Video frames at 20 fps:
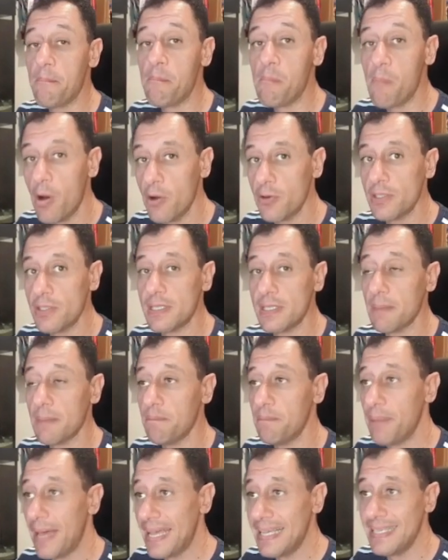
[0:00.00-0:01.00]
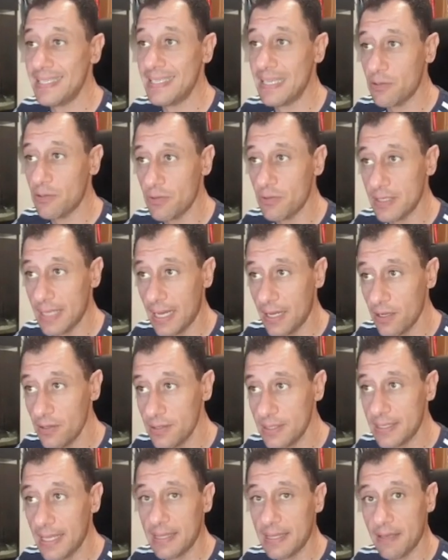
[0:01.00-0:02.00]
most basic
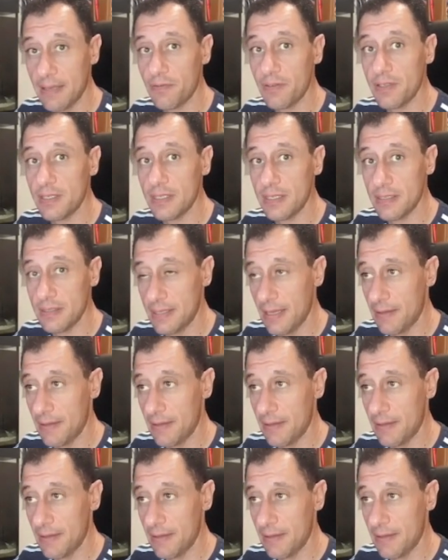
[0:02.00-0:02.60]
result that they've,